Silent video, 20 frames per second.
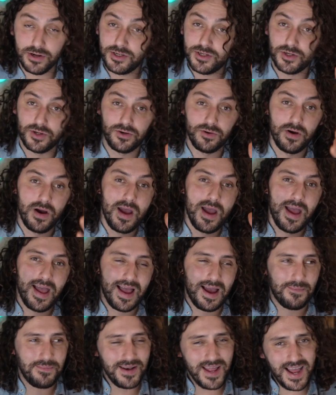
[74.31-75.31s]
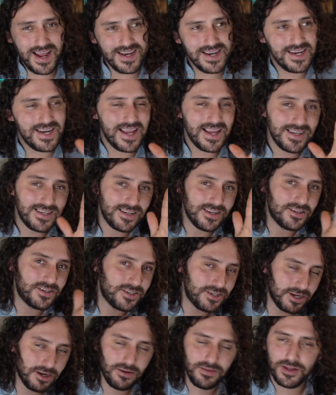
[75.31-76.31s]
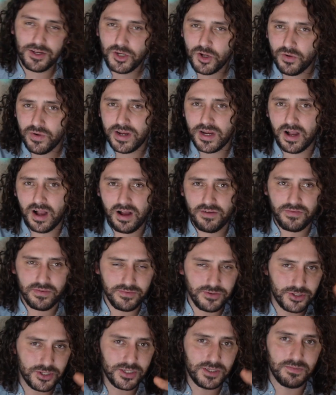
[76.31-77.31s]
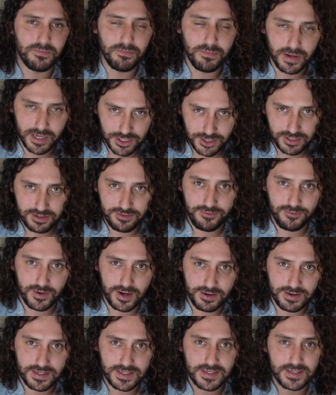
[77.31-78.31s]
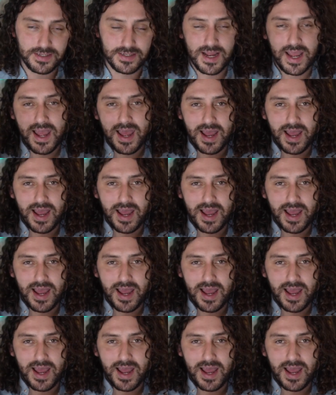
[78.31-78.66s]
So I'm not necessarily going off of just budget fragrances.